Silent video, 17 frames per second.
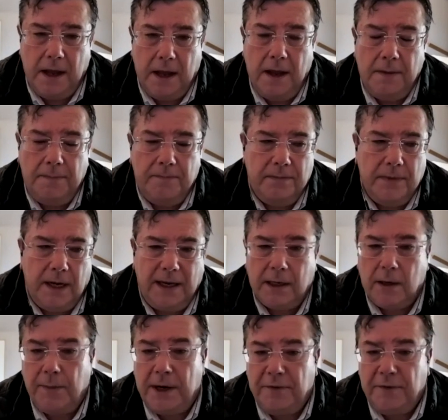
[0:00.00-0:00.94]
It's
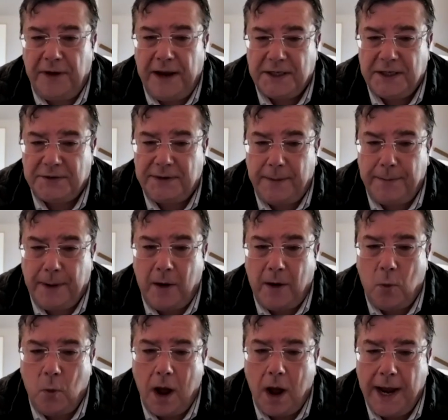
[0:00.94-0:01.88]
a little bit
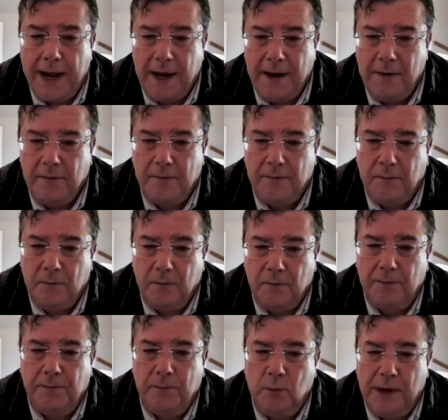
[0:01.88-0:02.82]
of history about
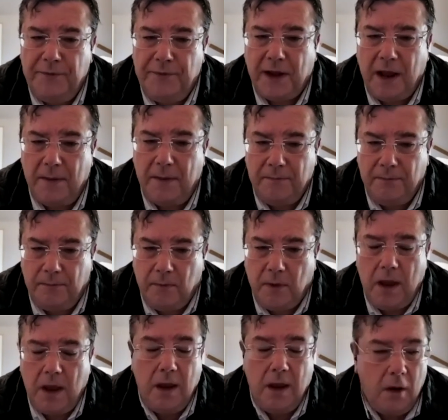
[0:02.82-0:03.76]
why
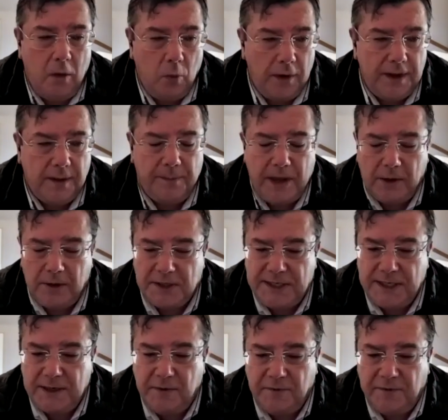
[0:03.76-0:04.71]
we've come
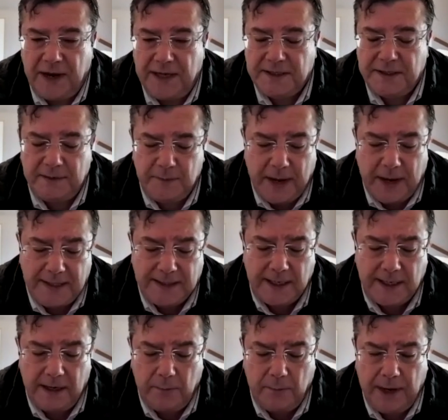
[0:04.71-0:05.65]
with a belt single
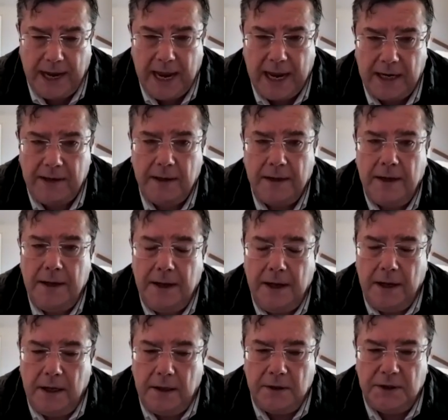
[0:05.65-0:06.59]
facer. Basically,
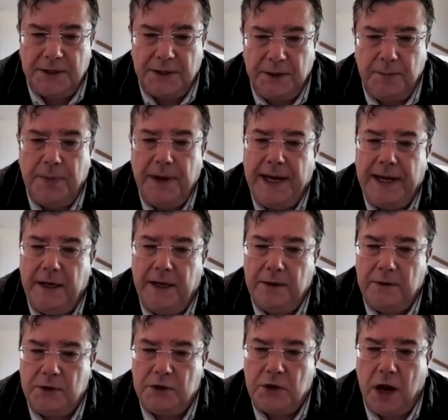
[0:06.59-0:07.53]
we had
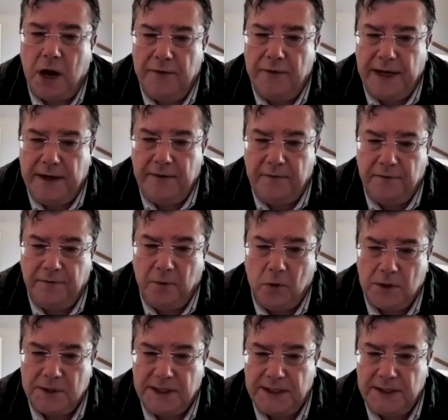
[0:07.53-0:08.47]
two big
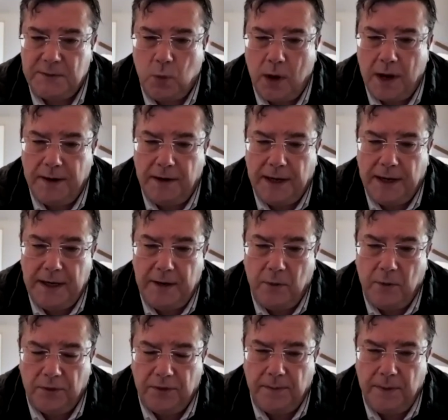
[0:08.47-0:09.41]
driving
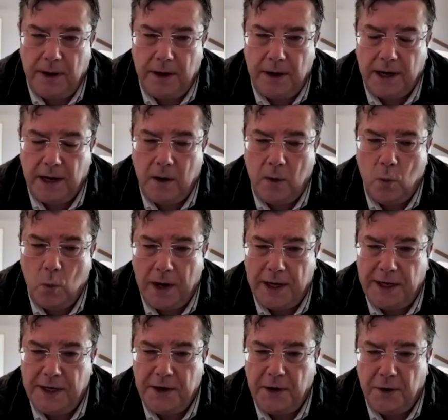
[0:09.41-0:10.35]
forces, one in North
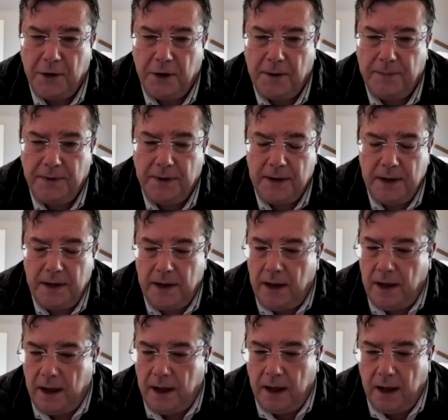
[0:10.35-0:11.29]
America, one in
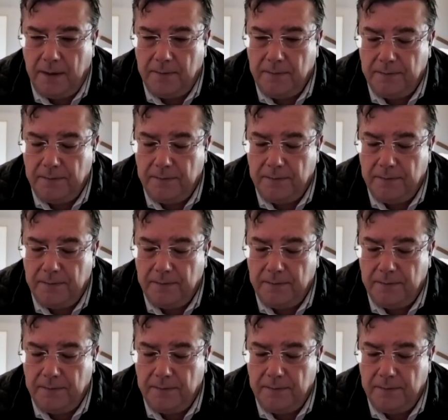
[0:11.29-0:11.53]
Europe.